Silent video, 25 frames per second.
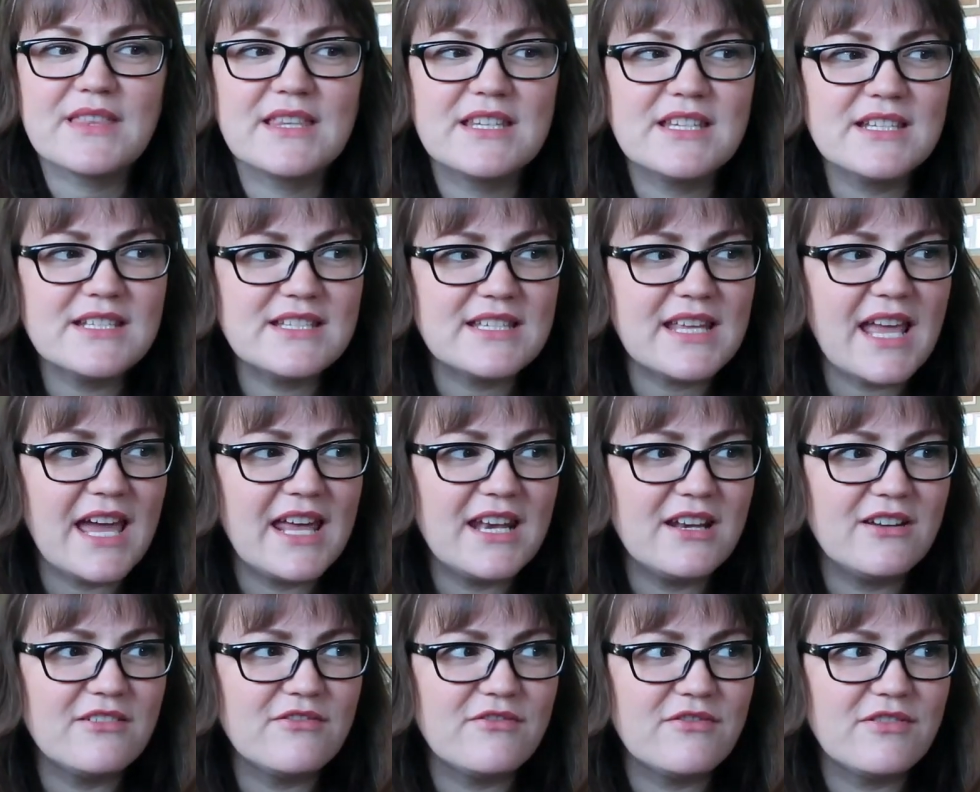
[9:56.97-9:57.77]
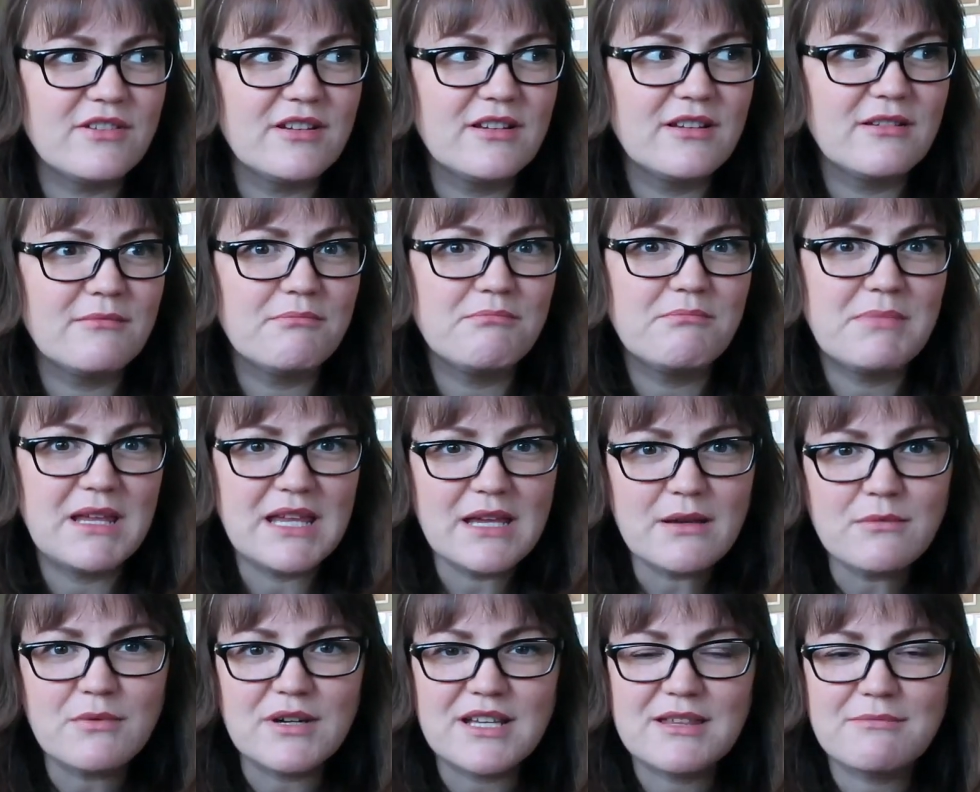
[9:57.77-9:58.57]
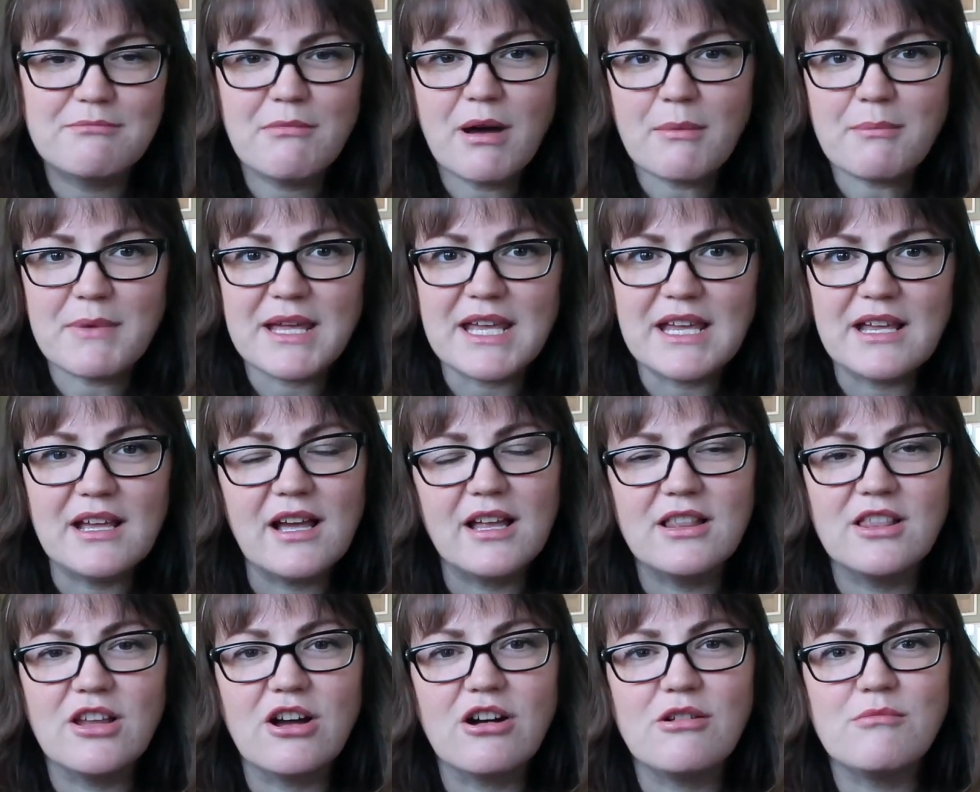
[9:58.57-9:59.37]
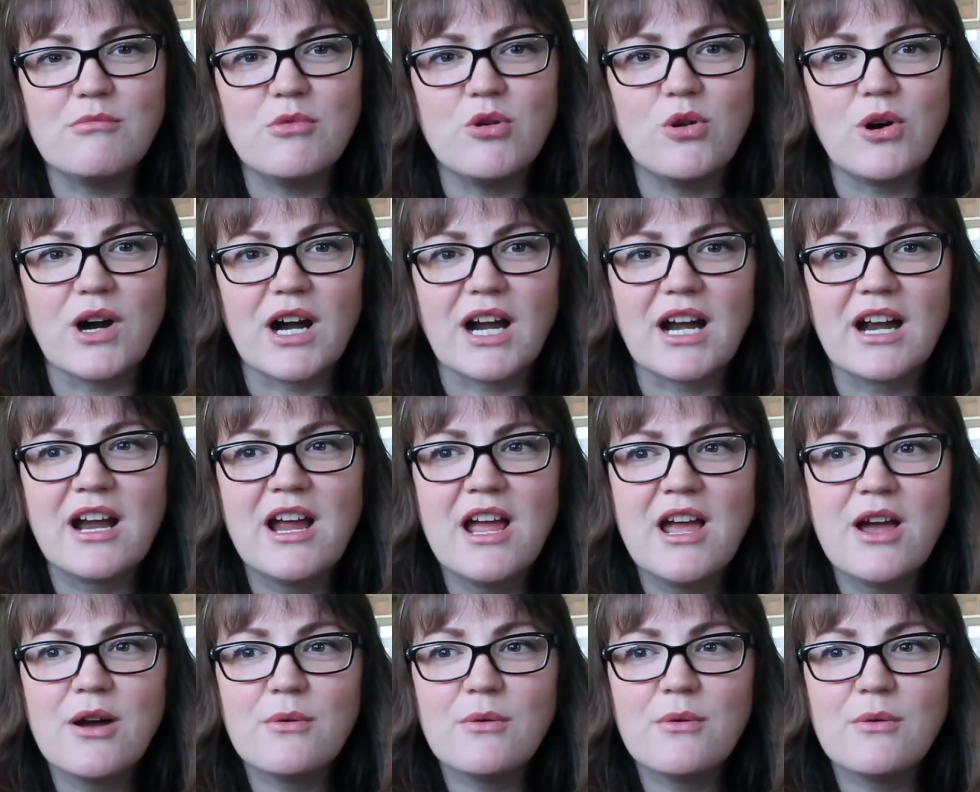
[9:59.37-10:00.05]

just kind of be with mummy a lot more,